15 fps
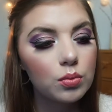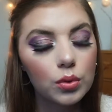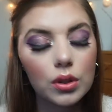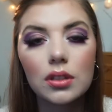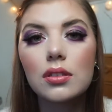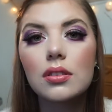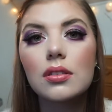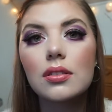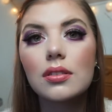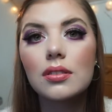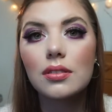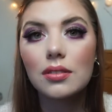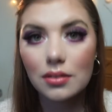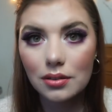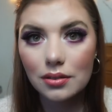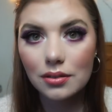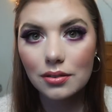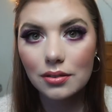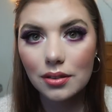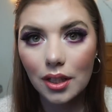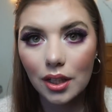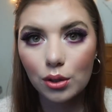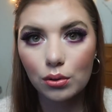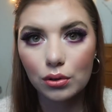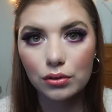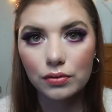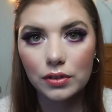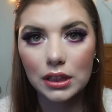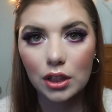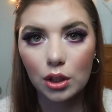with a
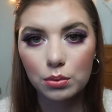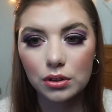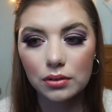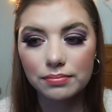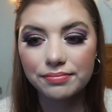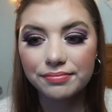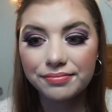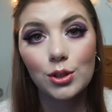cruelty-free option.